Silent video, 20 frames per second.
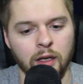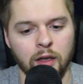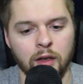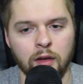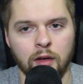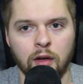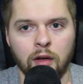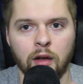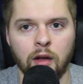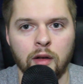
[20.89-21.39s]

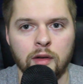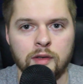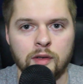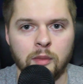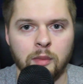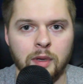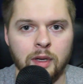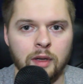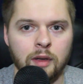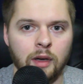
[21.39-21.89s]
And I'll also
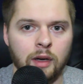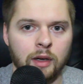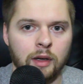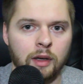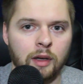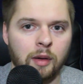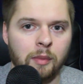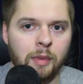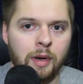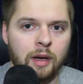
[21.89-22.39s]
be
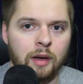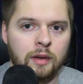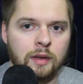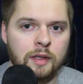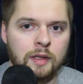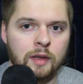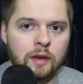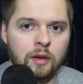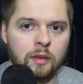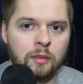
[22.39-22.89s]
talking about
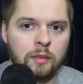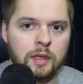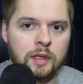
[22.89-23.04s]
some